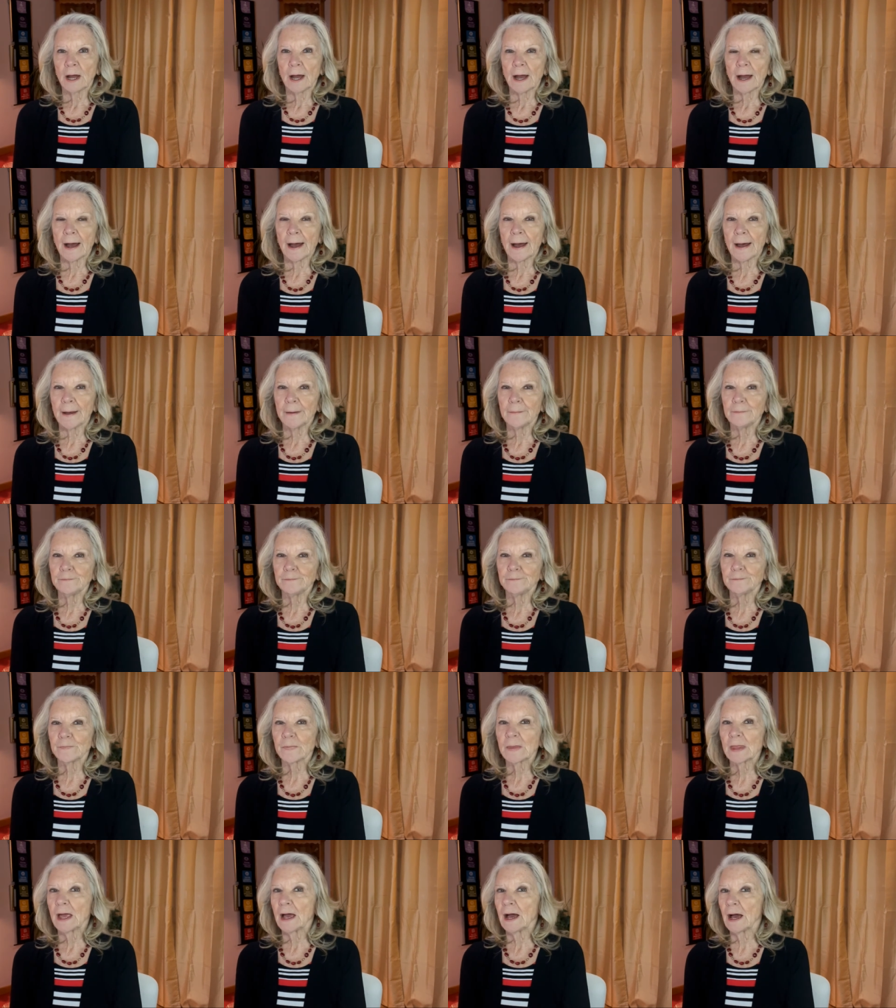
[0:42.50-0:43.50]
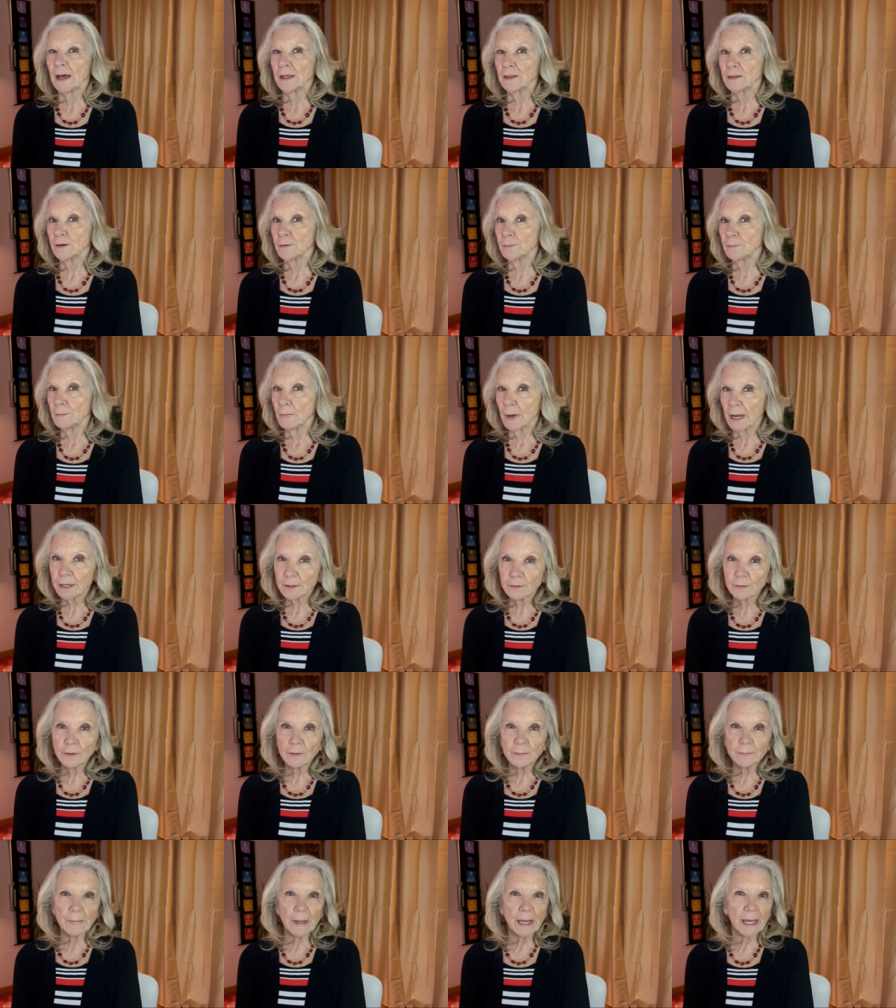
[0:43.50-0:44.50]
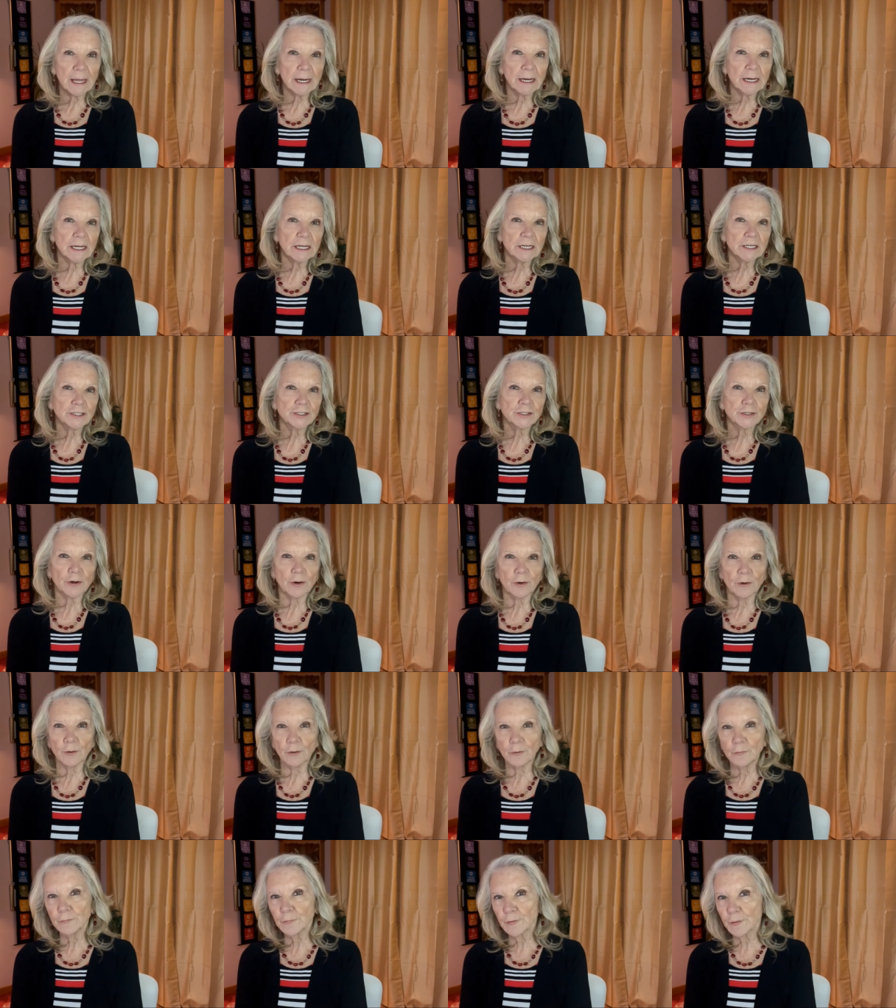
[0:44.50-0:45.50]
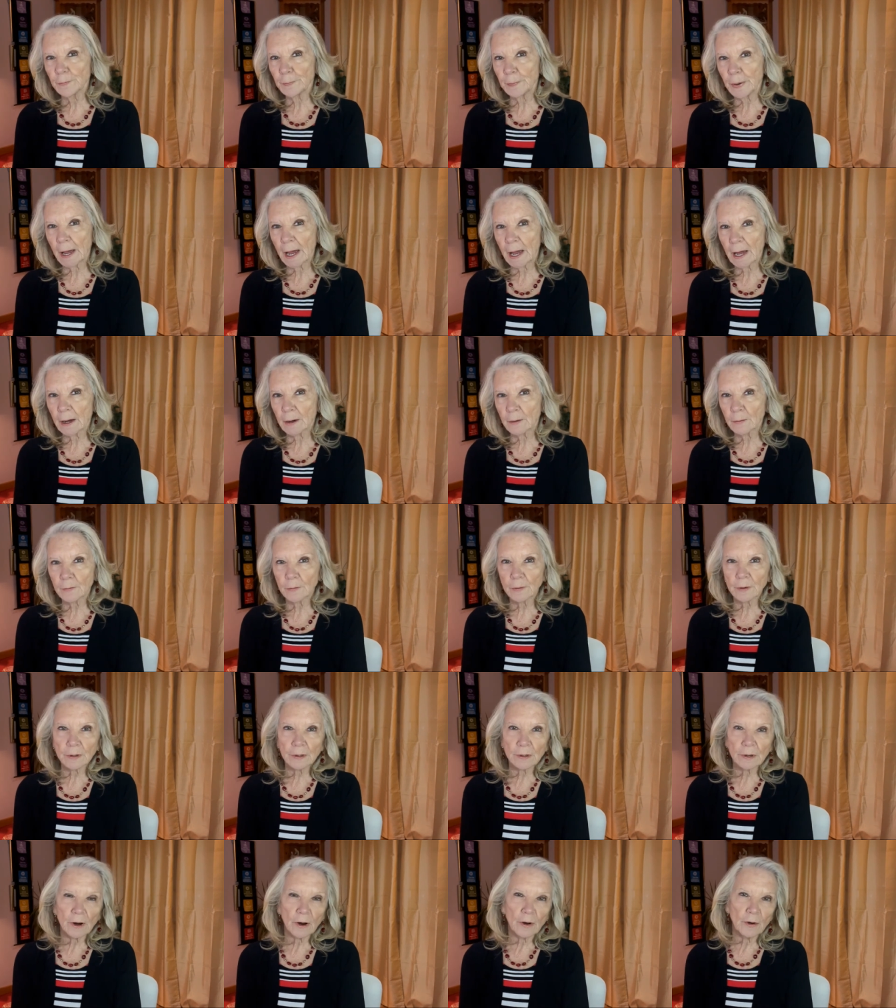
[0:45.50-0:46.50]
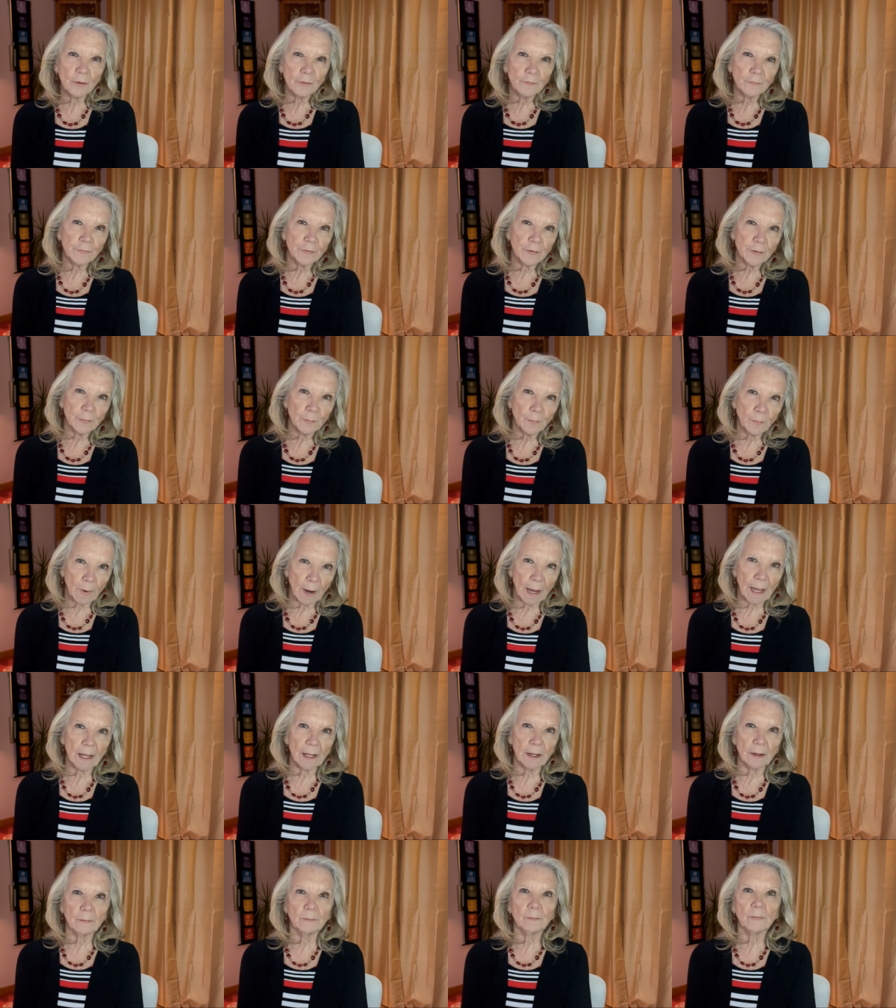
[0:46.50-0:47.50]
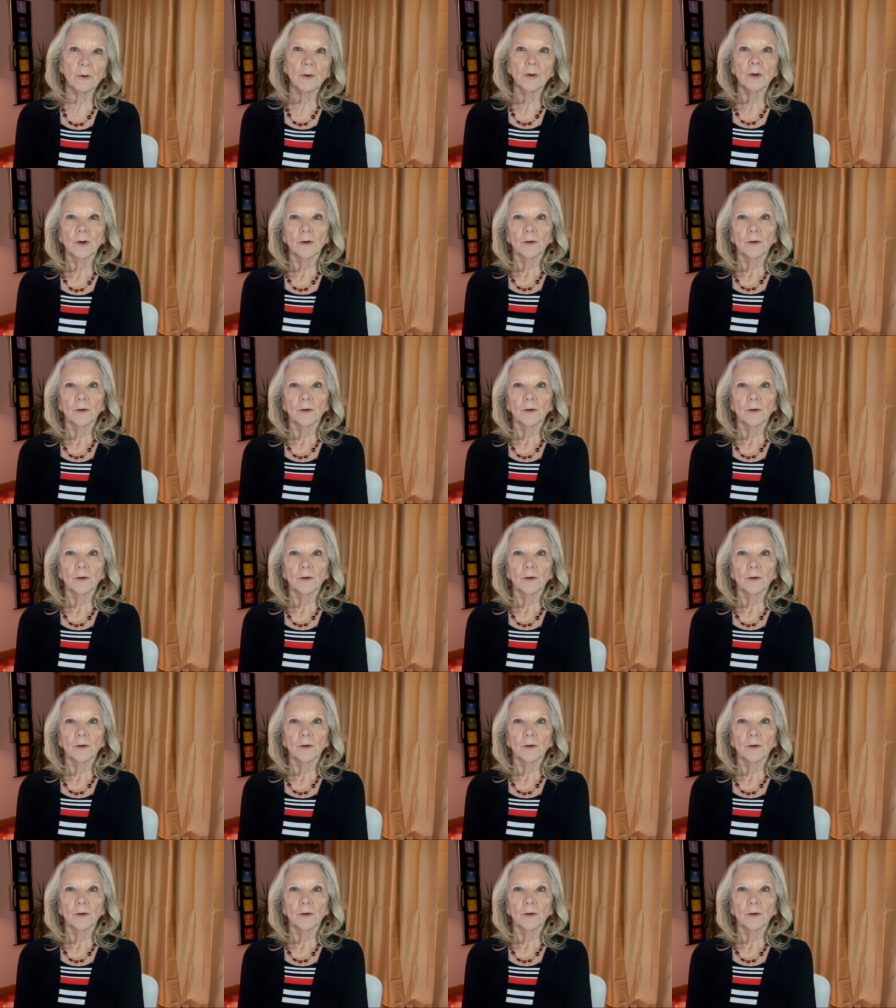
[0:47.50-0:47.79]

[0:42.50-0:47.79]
um, either micromanage, overpower, overwhelm,